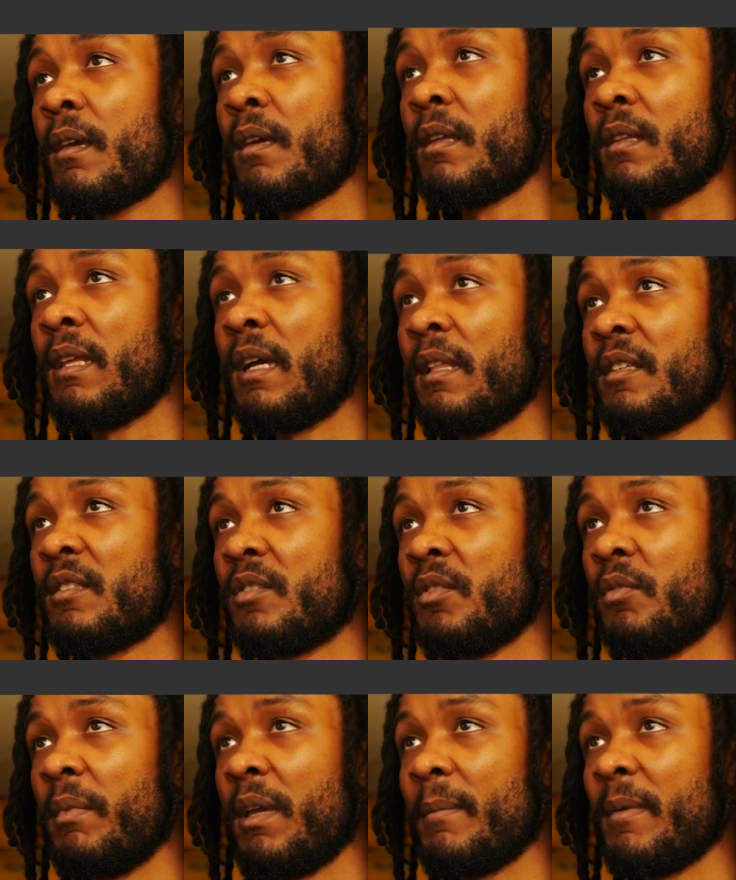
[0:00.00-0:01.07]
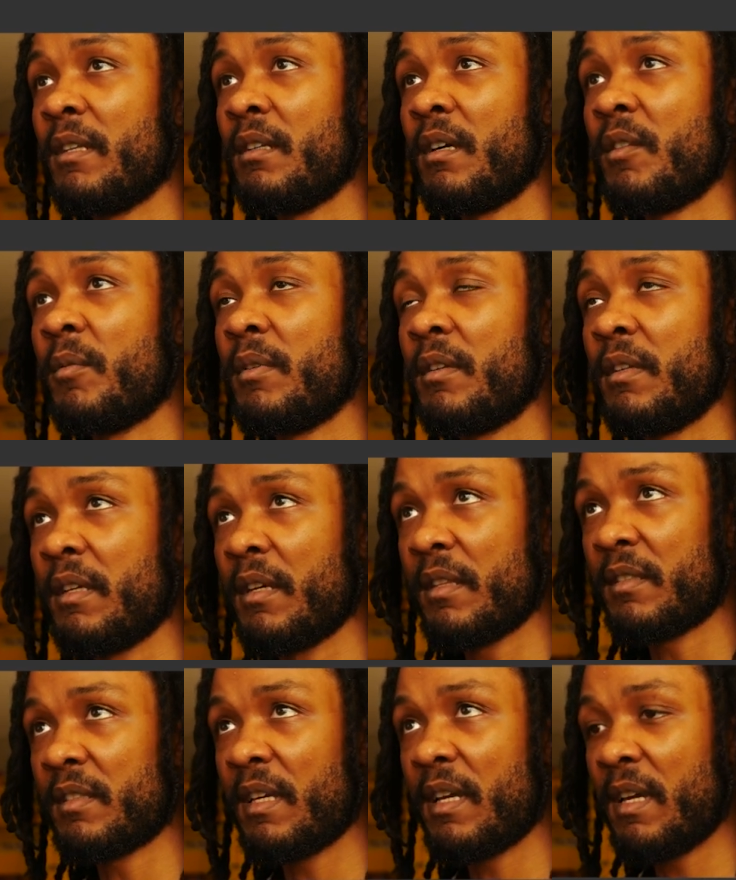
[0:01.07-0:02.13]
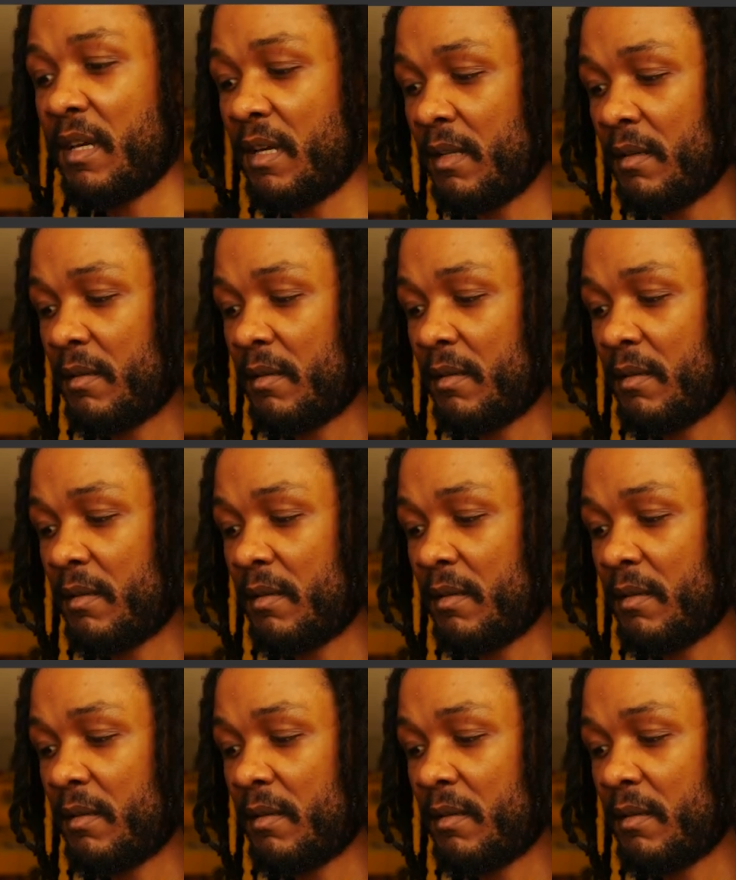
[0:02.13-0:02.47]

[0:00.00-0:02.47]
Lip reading: Now let's do maybe another one on the other side.